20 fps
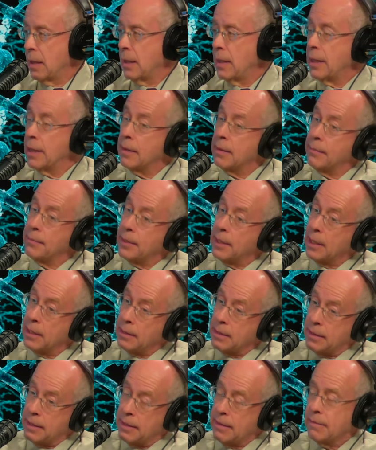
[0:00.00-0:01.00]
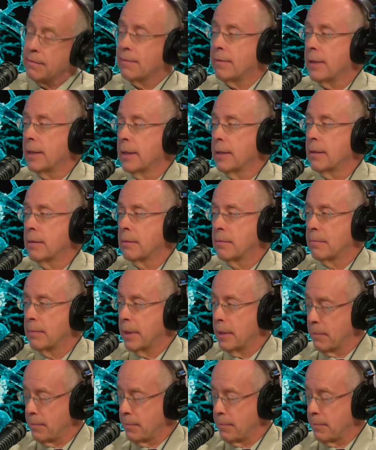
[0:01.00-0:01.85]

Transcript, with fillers: It can be identified by